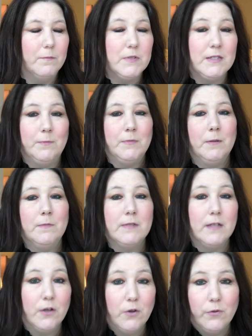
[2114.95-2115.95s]
symptoms
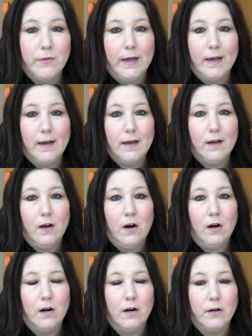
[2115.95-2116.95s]
that you think
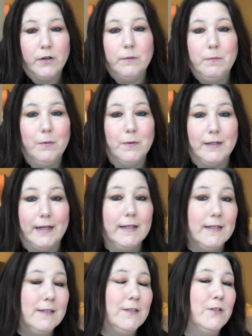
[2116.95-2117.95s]
could be
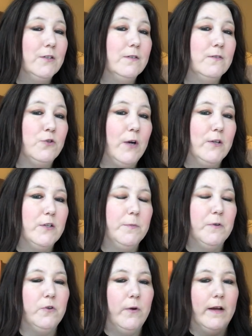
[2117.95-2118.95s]
related to
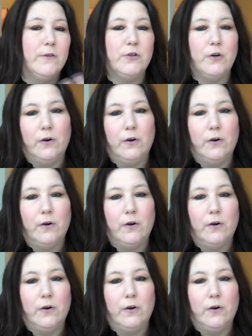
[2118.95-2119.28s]
trigeminal neuralgia,